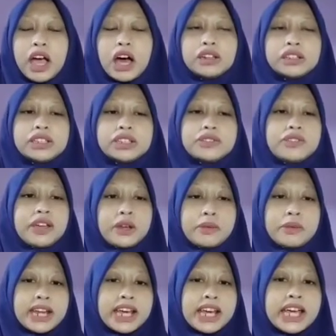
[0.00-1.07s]
how the
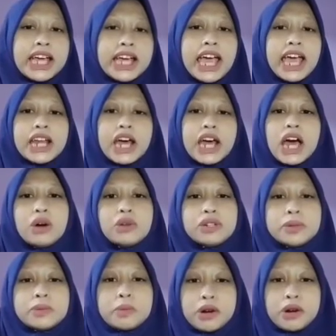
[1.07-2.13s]
phenomena, and how
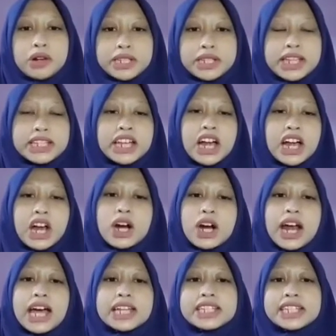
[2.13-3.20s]
the process
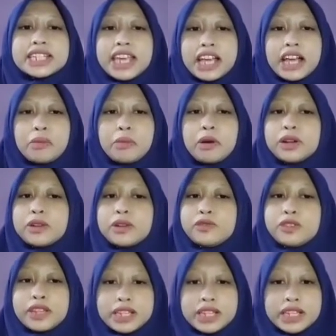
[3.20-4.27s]
are asking about the
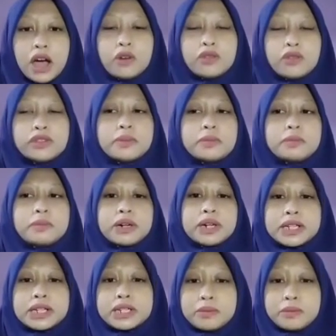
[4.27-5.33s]
feeling of the
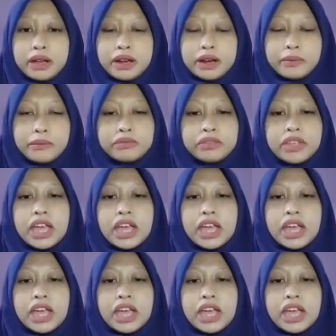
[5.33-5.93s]
participant.